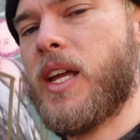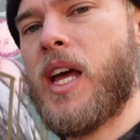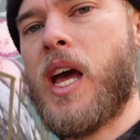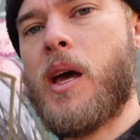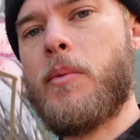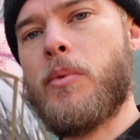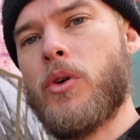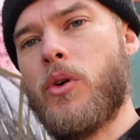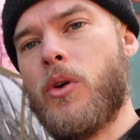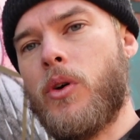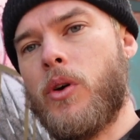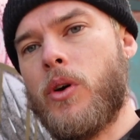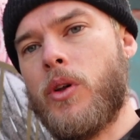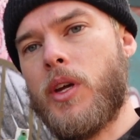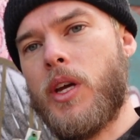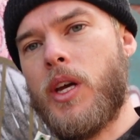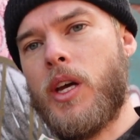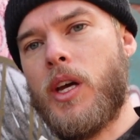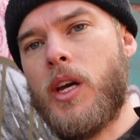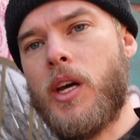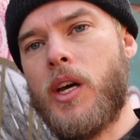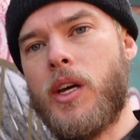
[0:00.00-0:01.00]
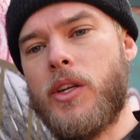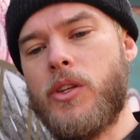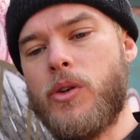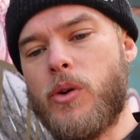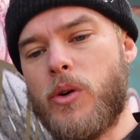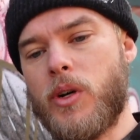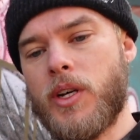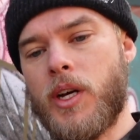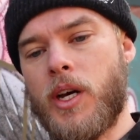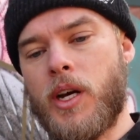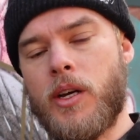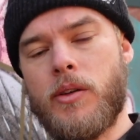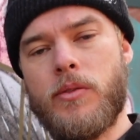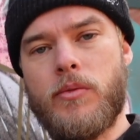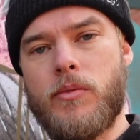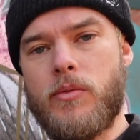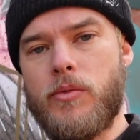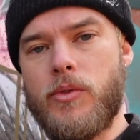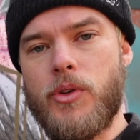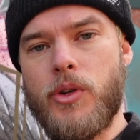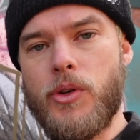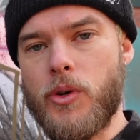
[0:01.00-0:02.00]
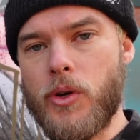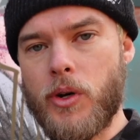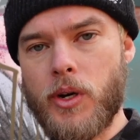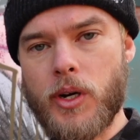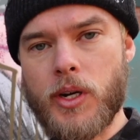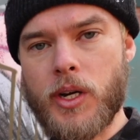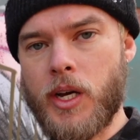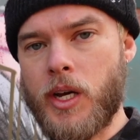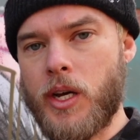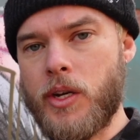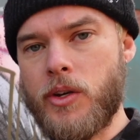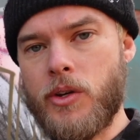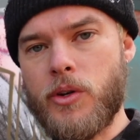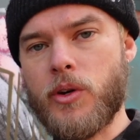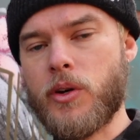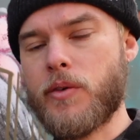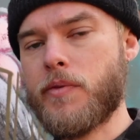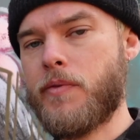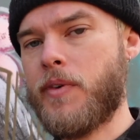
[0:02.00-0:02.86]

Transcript: cap called Yorker, New York